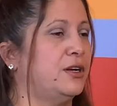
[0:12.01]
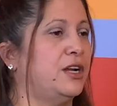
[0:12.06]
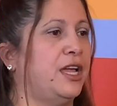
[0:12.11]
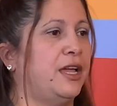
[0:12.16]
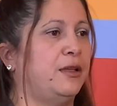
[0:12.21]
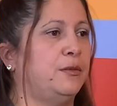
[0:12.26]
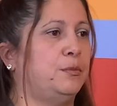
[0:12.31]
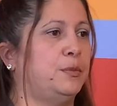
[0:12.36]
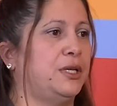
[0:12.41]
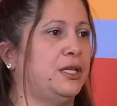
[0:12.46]

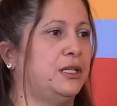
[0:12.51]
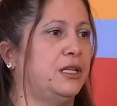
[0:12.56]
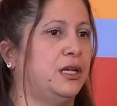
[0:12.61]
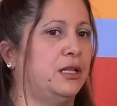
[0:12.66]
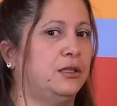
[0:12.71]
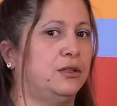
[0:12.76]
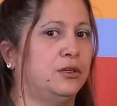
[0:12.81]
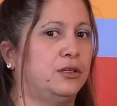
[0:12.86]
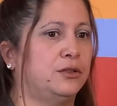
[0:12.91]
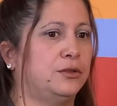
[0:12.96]
had been a
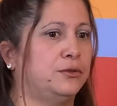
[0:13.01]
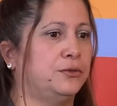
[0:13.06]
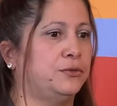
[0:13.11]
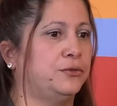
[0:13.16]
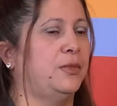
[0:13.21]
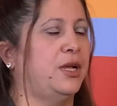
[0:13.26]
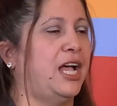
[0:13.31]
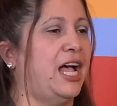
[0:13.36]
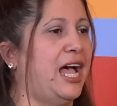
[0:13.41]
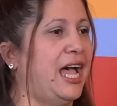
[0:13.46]
lot of
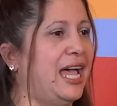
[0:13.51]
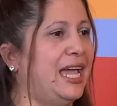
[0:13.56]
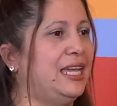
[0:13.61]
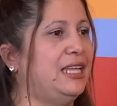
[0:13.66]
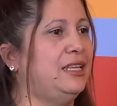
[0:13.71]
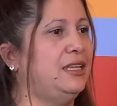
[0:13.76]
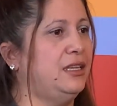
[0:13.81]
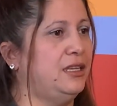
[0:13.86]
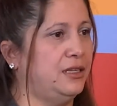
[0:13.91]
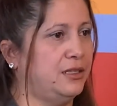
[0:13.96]
high
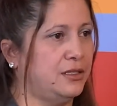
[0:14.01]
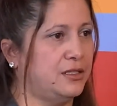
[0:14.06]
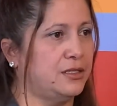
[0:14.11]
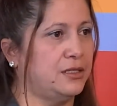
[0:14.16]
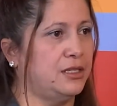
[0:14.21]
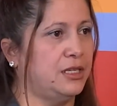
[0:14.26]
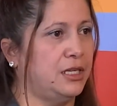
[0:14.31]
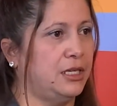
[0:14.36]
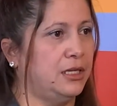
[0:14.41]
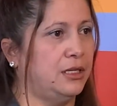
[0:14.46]
needs
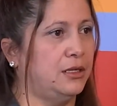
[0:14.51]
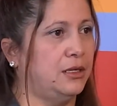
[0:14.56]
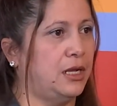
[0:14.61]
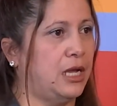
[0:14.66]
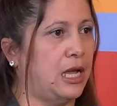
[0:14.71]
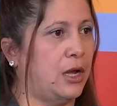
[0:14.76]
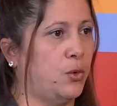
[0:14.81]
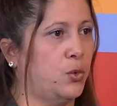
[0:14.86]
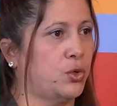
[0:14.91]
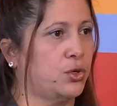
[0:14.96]
in
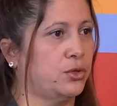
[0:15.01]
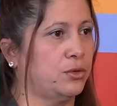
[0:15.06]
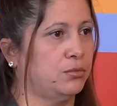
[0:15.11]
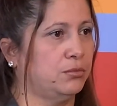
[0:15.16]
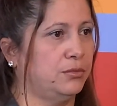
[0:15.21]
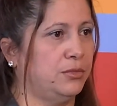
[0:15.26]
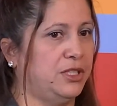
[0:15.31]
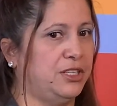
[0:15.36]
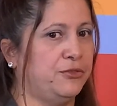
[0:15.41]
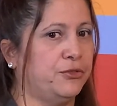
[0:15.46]
our
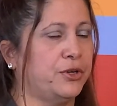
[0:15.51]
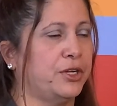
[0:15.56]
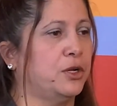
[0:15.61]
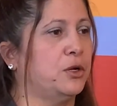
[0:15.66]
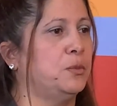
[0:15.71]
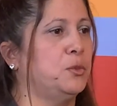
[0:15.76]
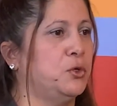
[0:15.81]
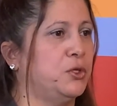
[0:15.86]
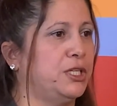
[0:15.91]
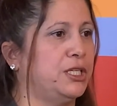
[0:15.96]
different
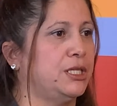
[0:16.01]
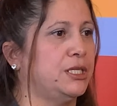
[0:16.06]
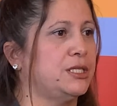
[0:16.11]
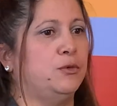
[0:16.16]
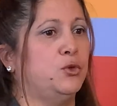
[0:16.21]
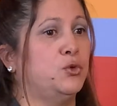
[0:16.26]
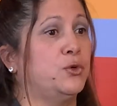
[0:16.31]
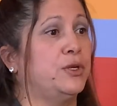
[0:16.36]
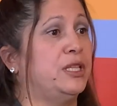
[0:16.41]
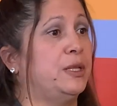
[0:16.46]
communities.
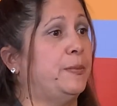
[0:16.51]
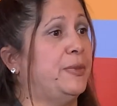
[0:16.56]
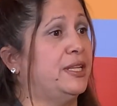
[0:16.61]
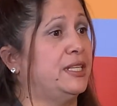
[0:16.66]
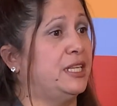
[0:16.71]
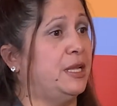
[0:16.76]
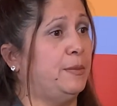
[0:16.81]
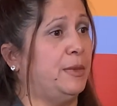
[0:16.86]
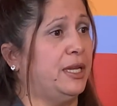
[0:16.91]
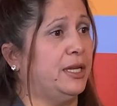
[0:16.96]
During the
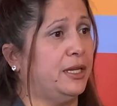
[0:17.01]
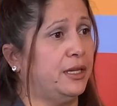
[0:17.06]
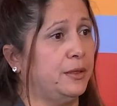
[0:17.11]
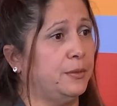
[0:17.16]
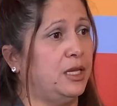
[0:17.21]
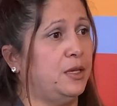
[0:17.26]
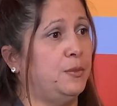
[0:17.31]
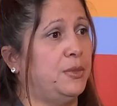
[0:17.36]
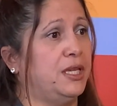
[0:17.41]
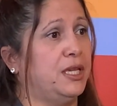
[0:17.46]
pandemic,
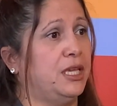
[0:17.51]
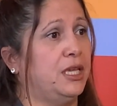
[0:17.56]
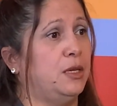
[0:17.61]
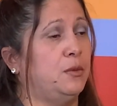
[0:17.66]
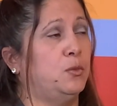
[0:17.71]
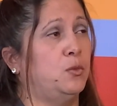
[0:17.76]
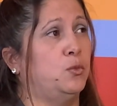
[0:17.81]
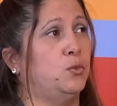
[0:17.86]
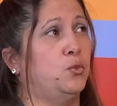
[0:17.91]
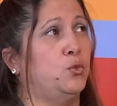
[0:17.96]
it became
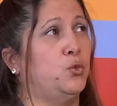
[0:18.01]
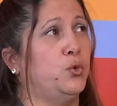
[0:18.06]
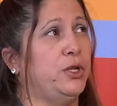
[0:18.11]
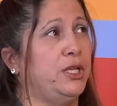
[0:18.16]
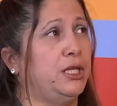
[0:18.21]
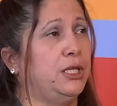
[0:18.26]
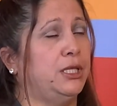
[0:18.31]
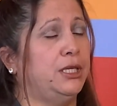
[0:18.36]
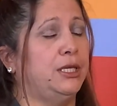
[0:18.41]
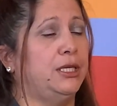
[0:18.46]

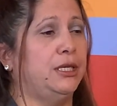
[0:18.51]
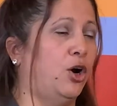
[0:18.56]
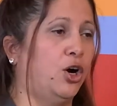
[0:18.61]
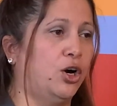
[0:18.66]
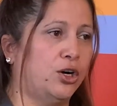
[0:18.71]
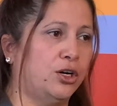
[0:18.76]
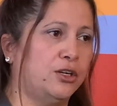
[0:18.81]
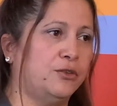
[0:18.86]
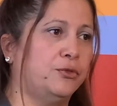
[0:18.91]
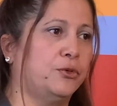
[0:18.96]
really
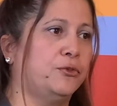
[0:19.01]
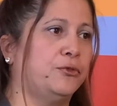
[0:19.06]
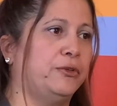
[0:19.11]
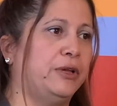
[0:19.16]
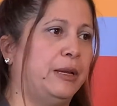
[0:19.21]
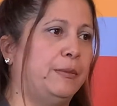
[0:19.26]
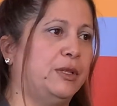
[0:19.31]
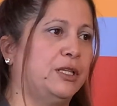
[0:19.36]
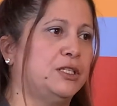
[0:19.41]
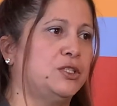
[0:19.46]
hard for
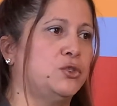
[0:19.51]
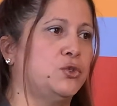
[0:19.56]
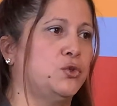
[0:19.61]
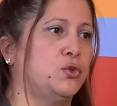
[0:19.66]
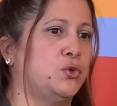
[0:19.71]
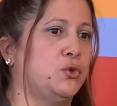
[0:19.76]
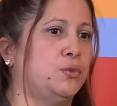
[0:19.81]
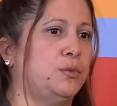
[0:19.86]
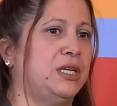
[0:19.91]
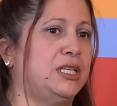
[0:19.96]
families
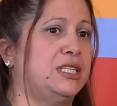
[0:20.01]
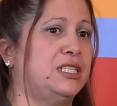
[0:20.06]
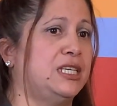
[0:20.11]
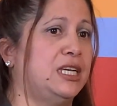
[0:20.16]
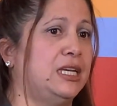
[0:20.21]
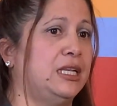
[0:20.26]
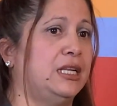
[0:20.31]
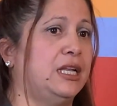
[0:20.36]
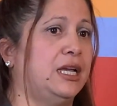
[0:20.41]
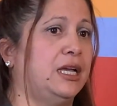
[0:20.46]
to
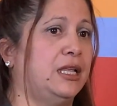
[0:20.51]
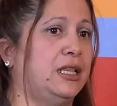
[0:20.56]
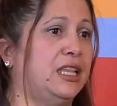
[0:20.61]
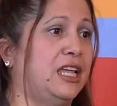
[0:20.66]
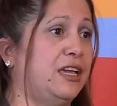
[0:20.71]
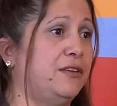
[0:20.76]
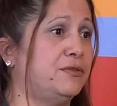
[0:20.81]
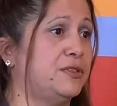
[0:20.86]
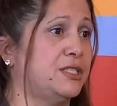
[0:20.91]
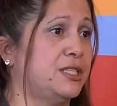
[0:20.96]
maintain a
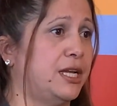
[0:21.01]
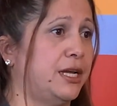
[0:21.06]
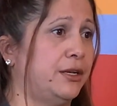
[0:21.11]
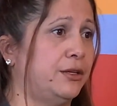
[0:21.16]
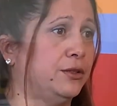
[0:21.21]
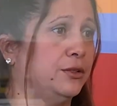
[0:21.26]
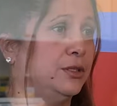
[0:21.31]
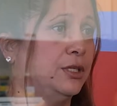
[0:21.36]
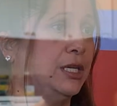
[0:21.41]
lifestyle.